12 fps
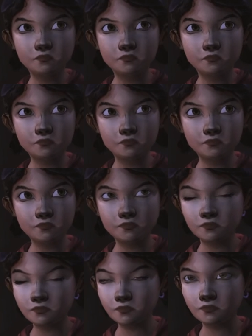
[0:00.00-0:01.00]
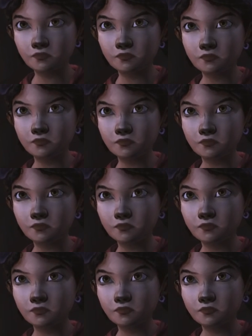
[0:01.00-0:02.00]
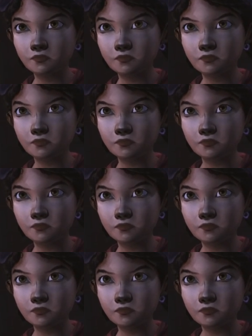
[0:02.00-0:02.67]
Nothing is said.